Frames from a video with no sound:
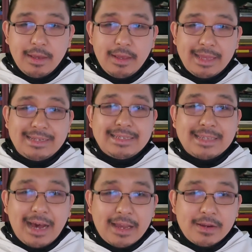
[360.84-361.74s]
and
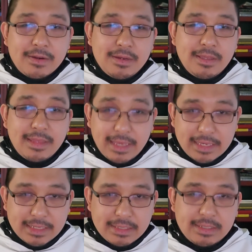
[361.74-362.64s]
desire
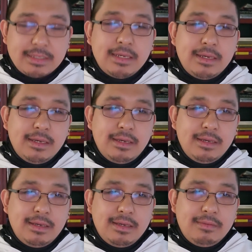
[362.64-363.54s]
things
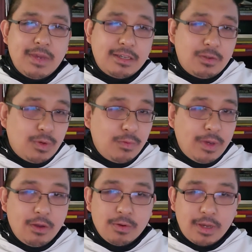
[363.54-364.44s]
because in one
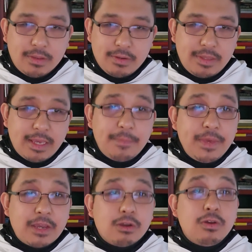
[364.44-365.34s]
way or another they
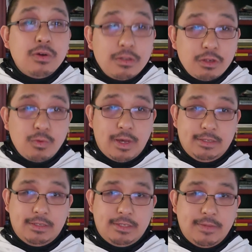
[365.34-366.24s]
appear good to
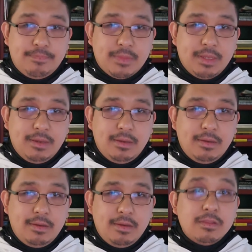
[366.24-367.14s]
us.
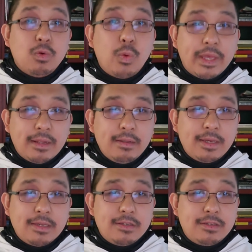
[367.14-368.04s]
The will
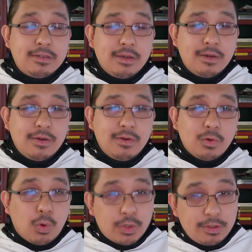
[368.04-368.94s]
is
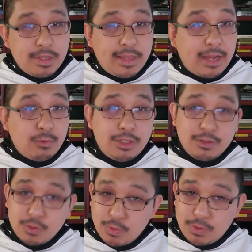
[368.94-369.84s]
ordered to that which
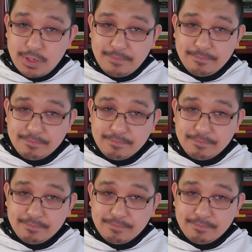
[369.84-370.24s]
is good.